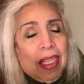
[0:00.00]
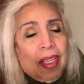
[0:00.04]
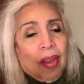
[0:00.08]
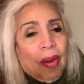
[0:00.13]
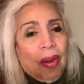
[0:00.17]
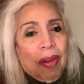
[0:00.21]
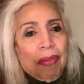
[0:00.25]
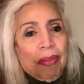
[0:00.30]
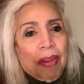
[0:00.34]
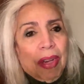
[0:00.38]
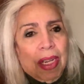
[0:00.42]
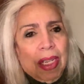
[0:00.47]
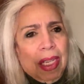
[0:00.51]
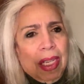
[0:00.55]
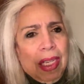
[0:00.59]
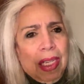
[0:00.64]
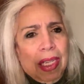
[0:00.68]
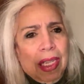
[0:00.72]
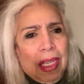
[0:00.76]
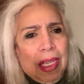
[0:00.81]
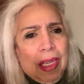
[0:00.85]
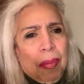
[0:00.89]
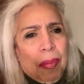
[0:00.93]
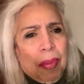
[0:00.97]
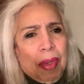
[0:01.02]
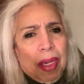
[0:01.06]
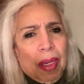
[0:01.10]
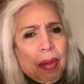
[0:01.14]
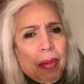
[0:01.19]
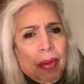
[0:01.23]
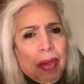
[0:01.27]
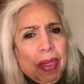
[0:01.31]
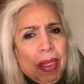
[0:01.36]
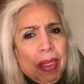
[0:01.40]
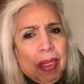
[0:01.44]
So I finally did, but it
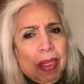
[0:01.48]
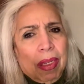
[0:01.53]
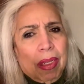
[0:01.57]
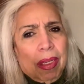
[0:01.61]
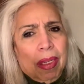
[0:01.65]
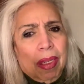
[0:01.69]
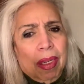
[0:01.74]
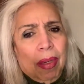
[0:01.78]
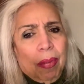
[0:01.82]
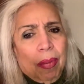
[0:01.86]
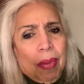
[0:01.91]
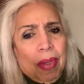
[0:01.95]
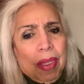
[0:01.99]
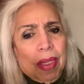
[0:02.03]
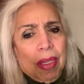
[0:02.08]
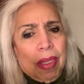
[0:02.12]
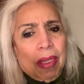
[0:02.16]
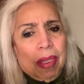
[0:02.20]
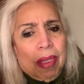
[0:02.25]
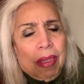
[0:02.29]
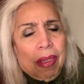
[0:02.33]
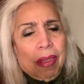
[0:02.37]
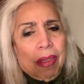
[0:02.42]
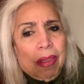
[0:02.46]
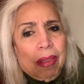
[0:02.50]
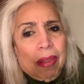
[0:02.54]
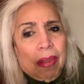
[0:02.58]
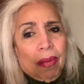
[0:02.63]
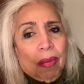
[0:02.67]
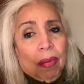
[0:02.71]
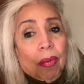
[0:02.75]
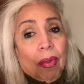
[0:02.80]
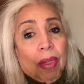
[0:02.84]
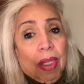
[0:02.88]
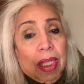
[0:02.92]
was
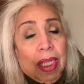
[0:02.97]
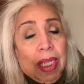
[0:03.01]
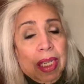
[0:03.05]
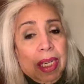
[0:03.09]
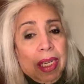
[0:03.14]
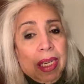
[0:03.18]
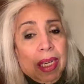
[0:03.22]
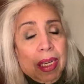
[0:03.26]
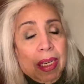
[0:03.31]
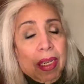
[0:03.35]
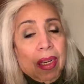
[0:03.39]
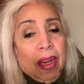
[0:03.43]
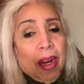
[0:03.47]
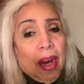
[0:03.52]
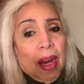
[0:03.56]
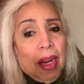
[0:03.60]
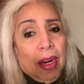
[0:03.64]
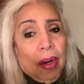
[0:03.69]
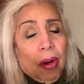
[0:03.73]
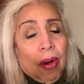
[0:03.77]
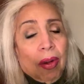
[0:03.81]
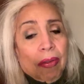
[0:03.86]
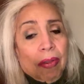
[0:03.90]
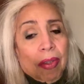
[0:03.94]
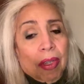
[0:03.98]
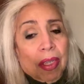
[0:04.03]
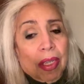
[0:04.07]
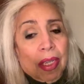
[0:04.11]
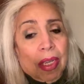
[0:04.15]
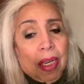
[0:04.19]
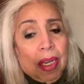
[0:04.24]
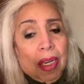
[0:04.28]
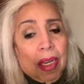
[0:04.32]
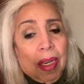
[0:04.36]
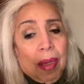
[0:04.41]
really a god awful
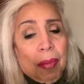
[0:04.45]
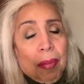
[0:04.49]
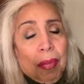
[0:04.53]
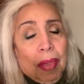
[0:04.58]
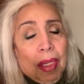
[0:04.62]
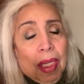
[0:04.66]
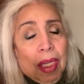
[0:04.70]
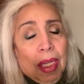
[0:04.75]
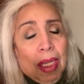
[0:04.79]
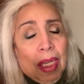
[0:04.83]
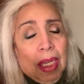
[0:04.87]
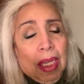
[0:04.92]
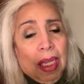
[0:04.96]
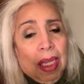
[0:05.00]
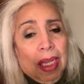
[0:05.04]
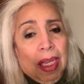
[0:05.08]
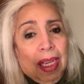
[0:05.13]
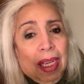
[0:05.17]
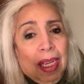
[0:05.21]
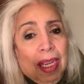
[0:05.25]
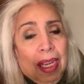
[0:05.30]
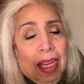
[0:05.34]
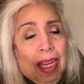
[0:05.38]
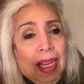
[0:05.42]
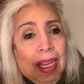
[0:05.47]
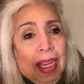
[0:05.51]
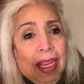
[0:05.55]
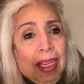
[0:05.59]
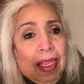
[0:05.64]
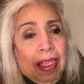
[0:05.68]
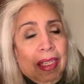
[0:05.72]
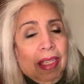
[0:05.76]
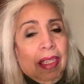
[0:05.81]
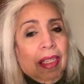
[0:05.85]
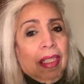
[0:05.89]
time,
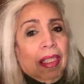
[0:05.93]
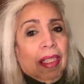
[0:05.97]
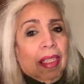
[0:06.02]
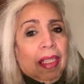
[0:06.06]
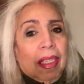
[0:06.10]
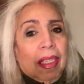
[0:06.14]
and